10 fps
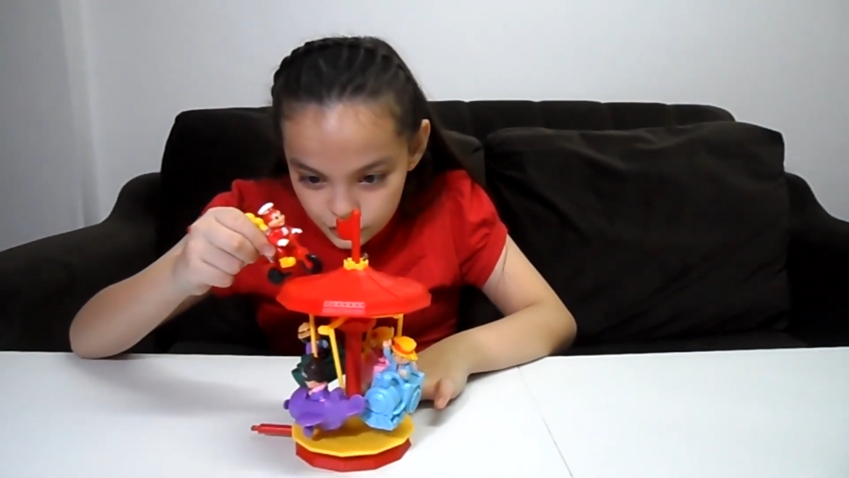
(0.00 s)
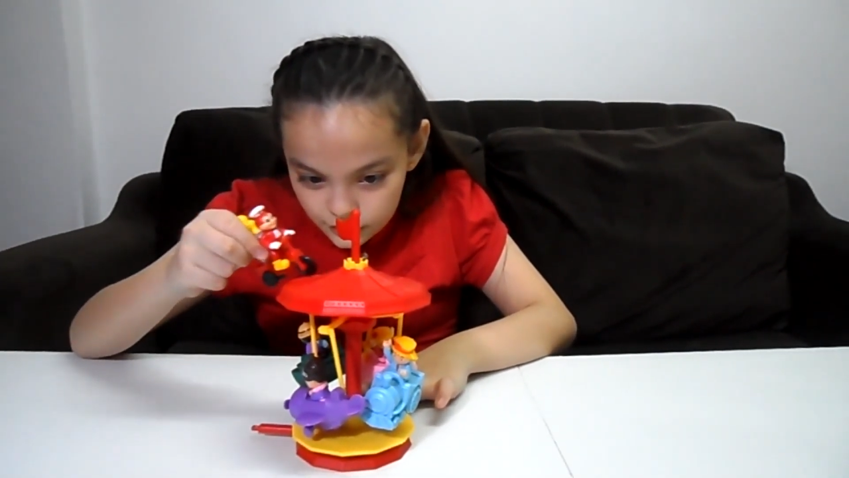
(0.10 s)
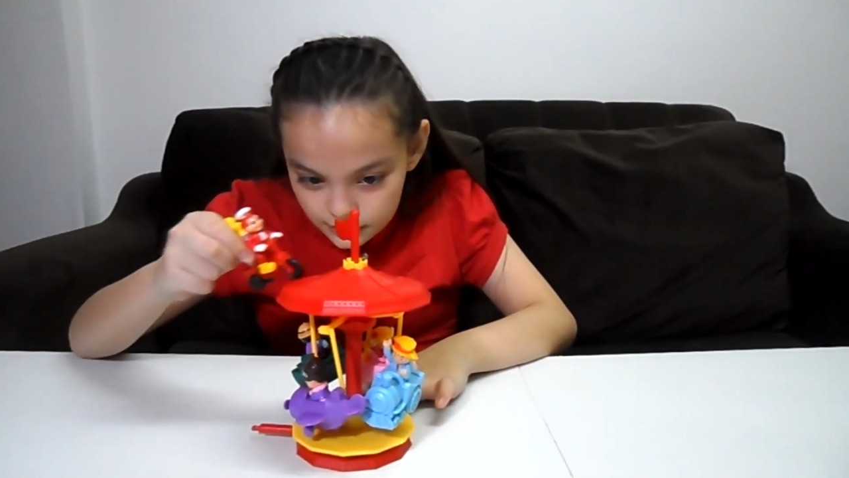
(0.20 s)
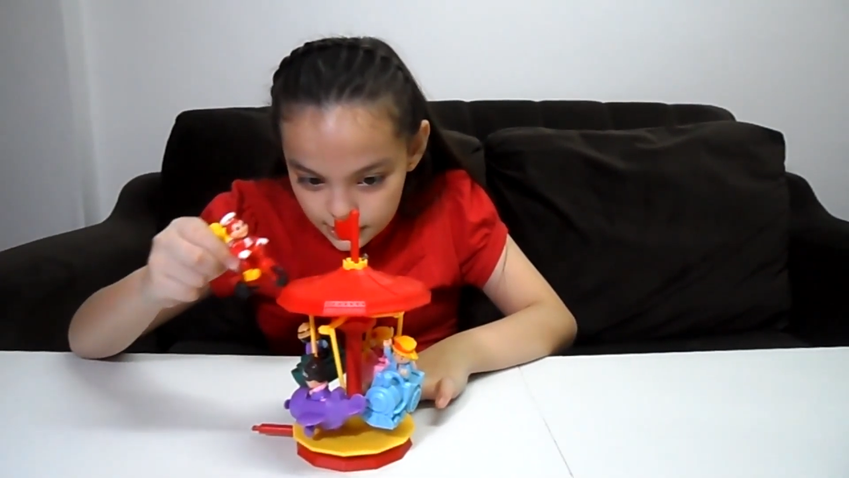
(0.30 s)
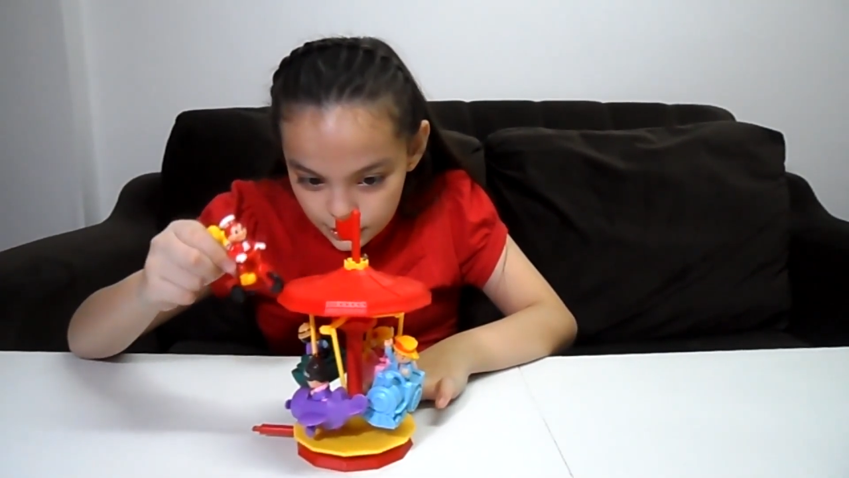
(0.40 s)
Just
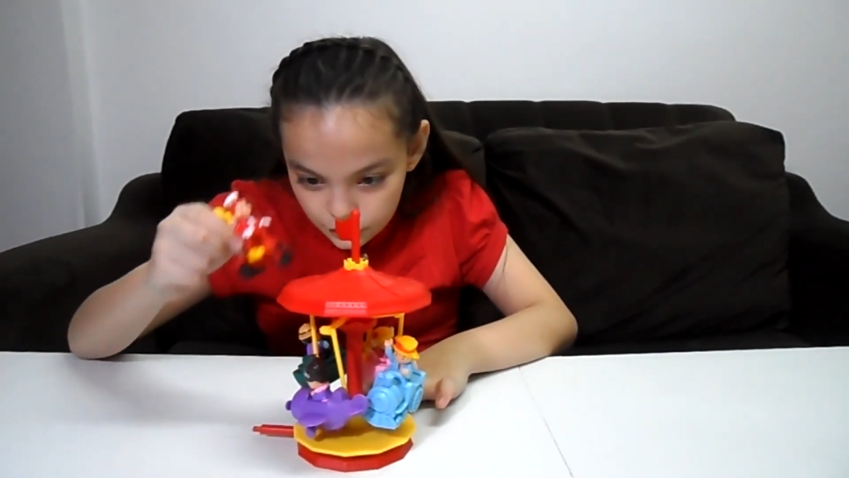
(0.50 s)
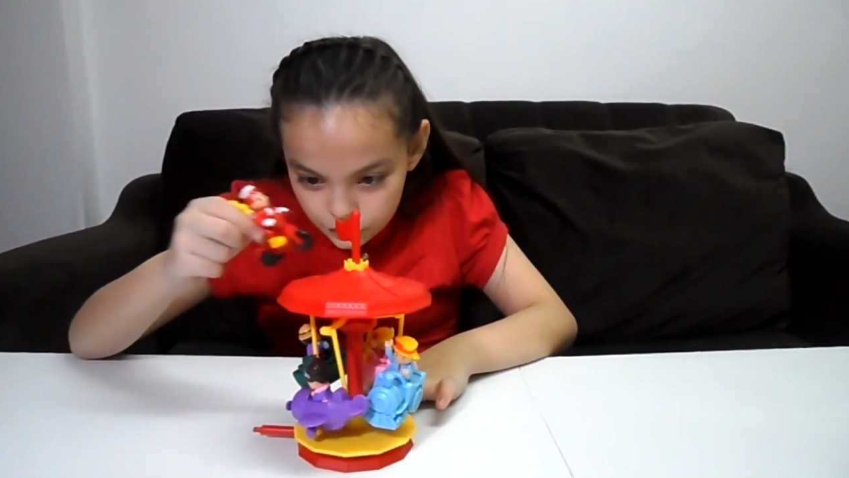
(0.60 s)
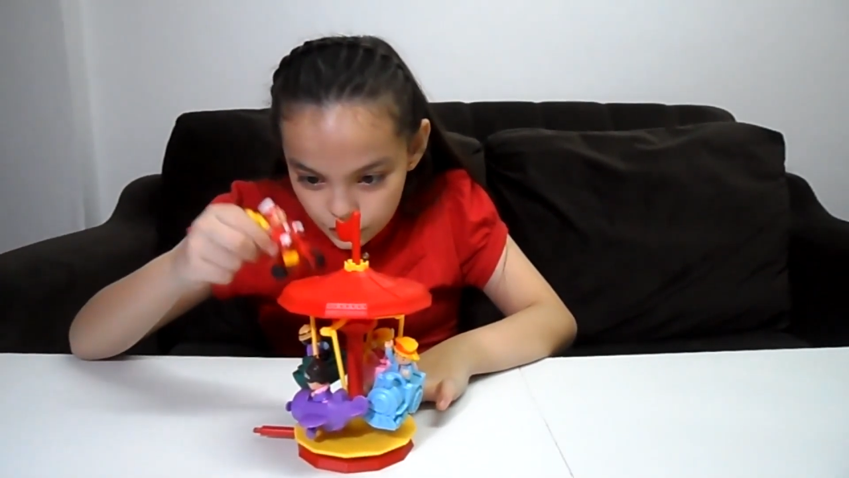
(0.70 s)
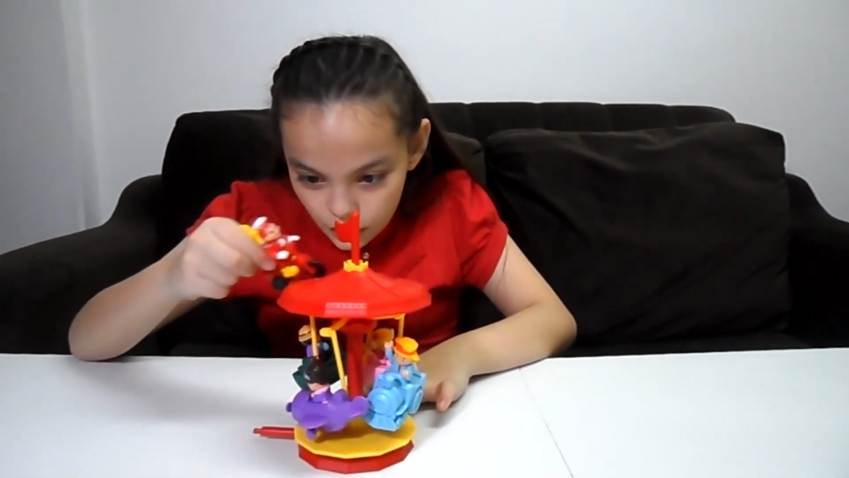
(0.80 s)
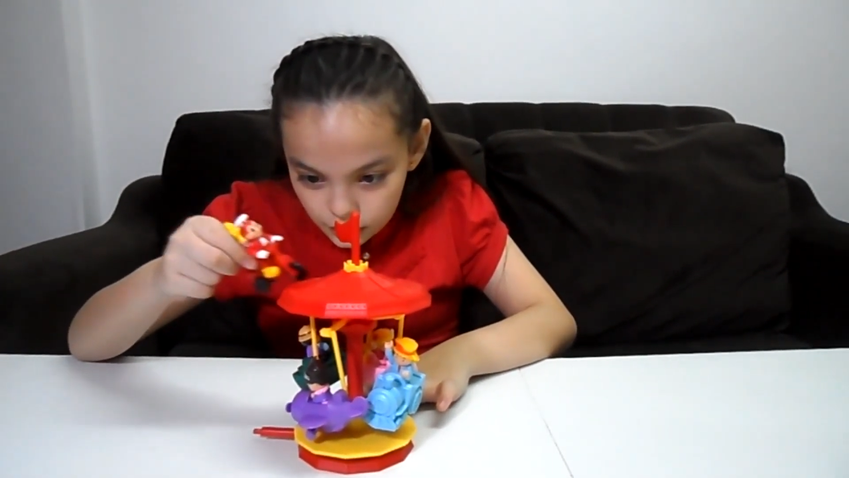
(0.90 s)
put
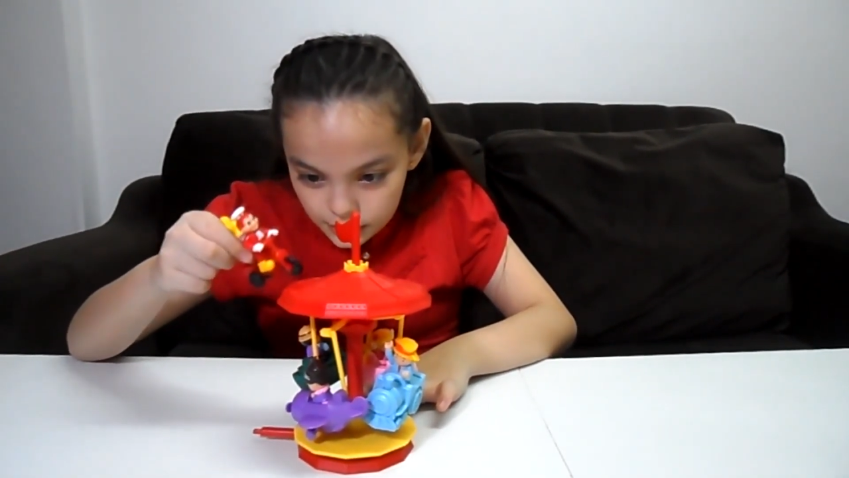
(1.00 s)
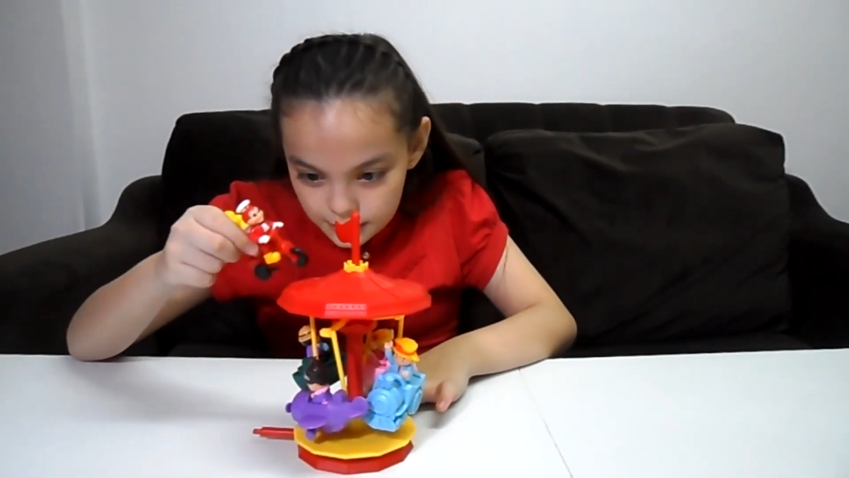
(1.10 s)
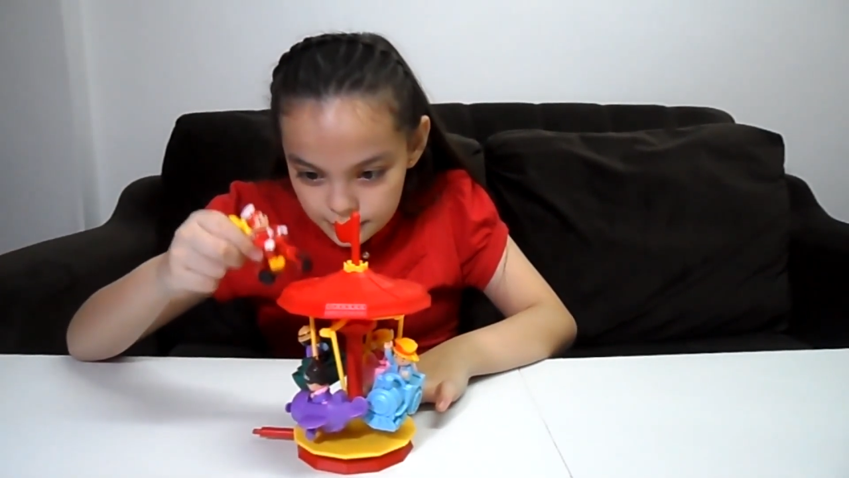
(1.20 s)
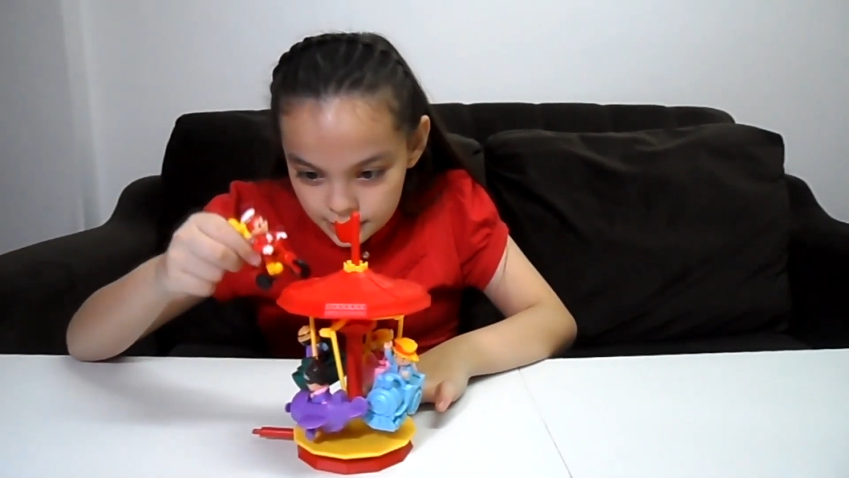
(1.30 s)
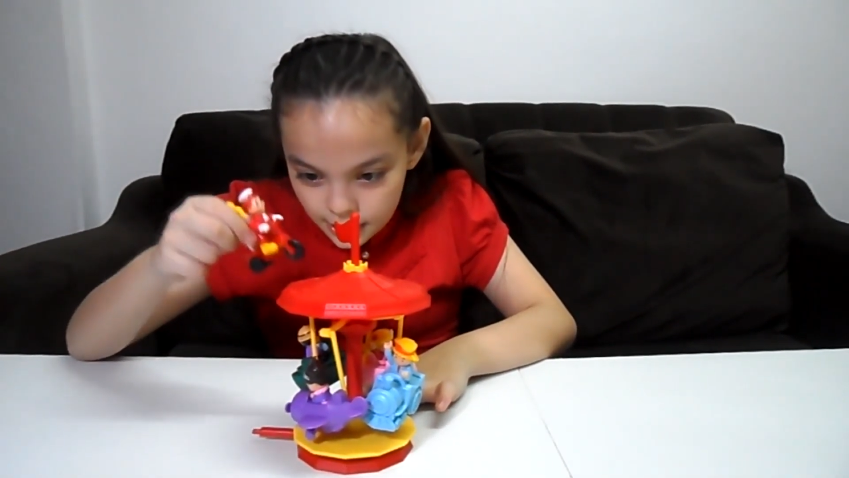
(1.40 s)
here,
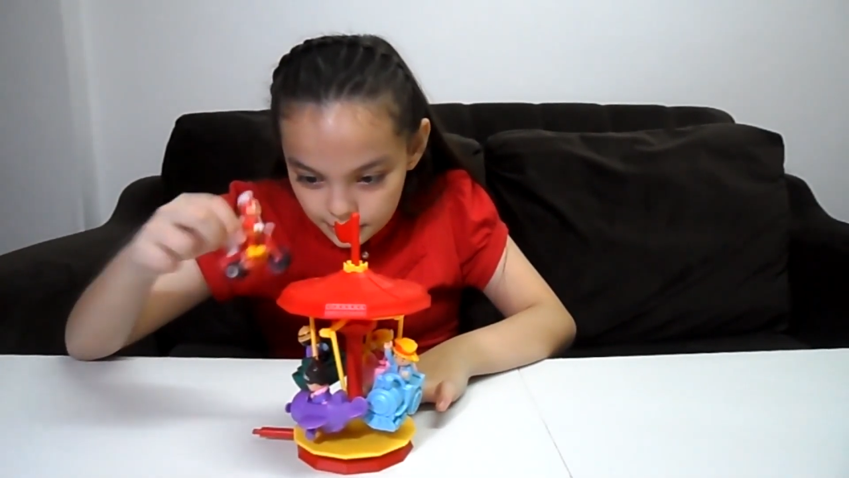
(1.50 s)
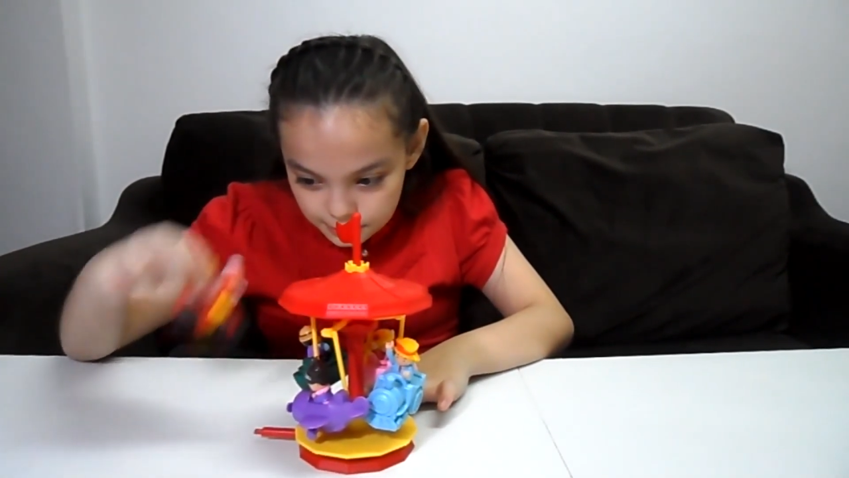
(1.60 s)
Jollibee,